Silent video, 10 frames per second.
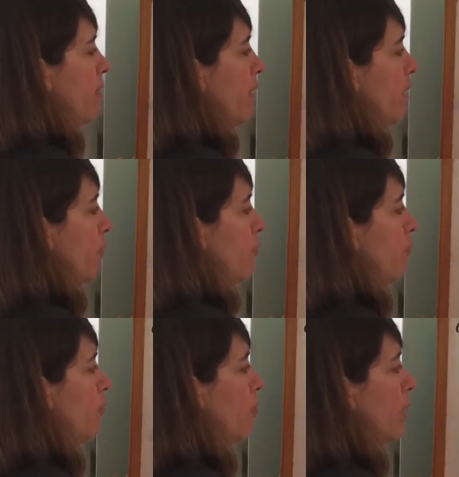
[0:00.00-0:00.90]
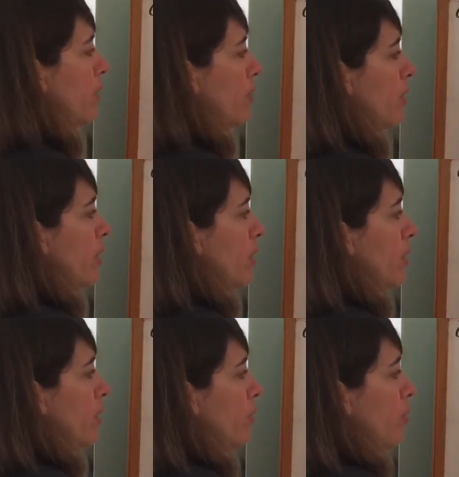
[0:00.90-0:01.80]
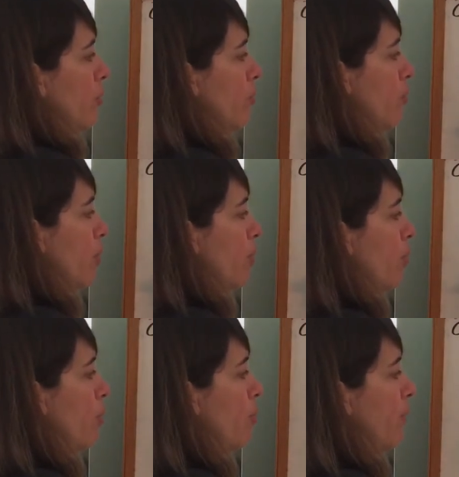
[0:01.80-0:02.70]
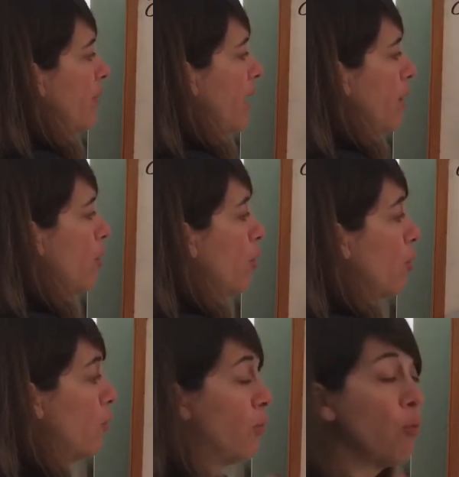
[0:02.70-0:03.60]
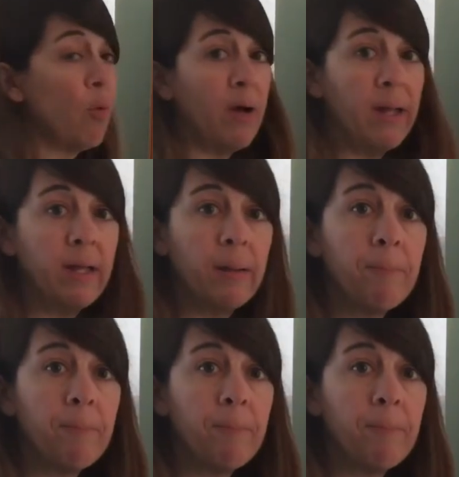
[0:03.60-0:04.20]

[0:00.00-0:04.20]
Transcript: of 200, of course, remember we put that over 1.